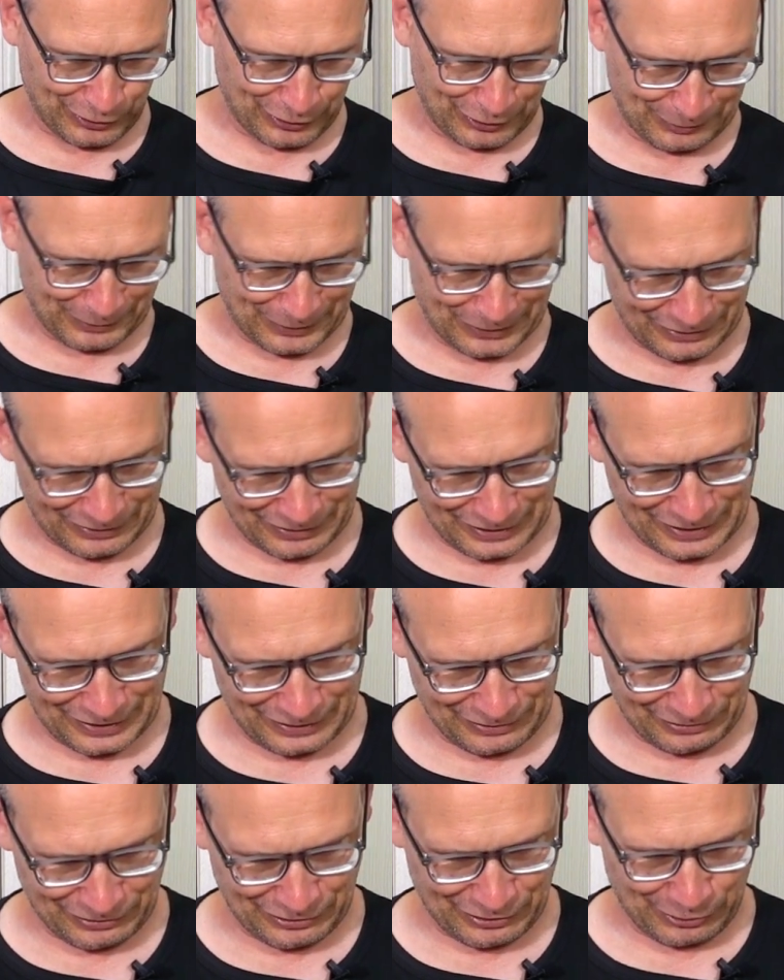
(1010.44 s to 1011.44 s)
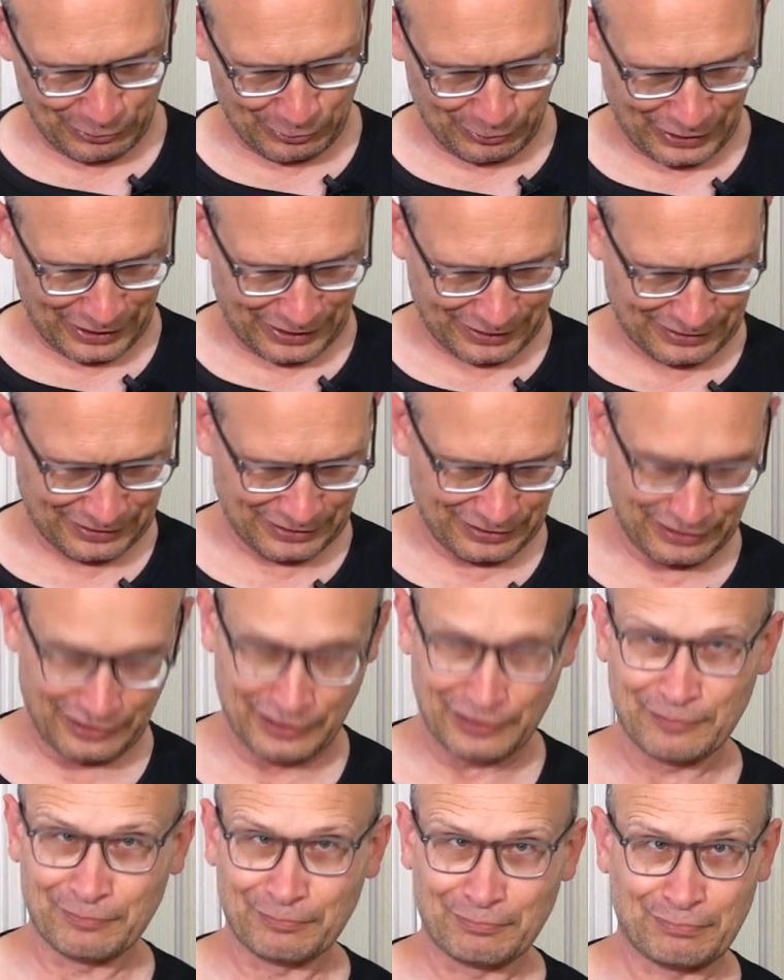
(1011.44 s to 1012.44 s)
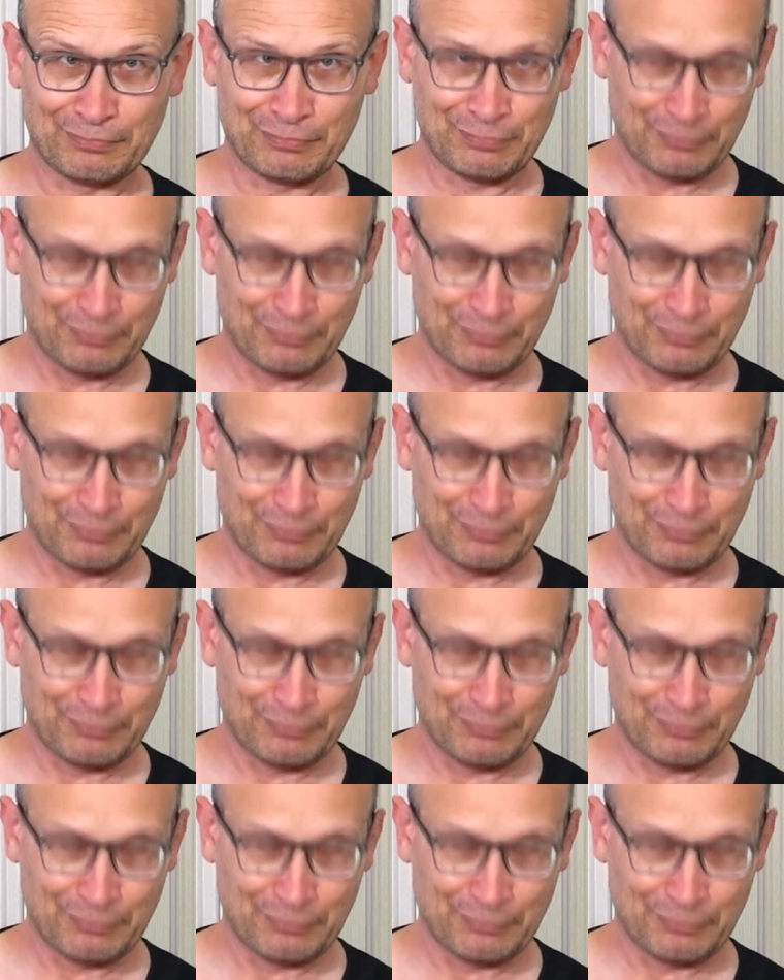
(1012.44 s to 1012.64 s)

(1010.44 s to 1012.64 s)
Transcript: them and do that and